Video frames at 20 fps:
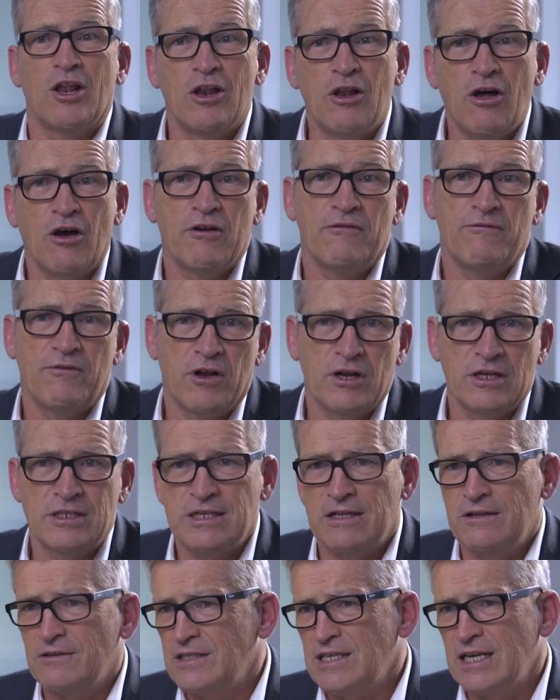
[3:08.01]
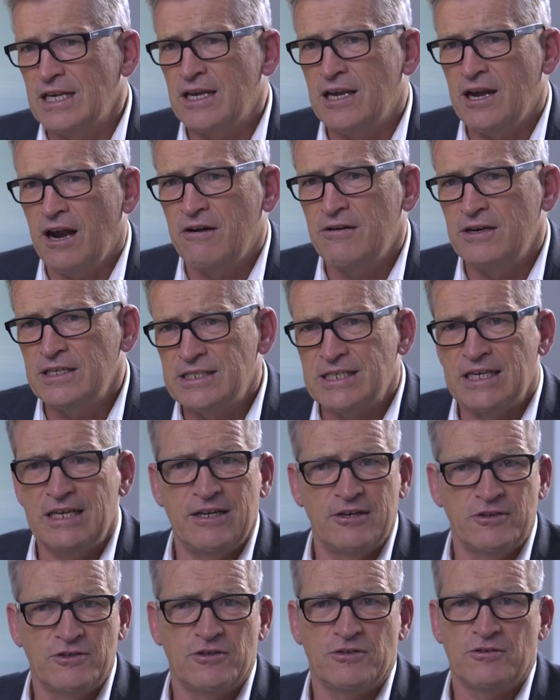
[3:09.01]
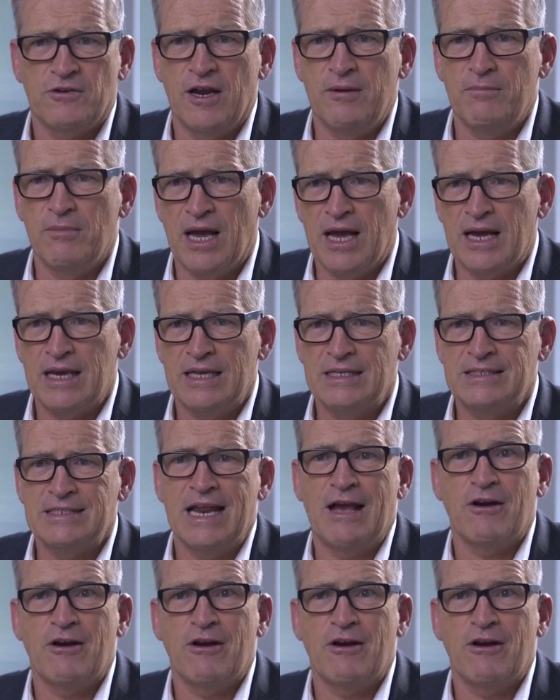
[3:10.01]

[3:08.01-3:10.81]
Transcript: lot of volatility in currency and interest rate markets.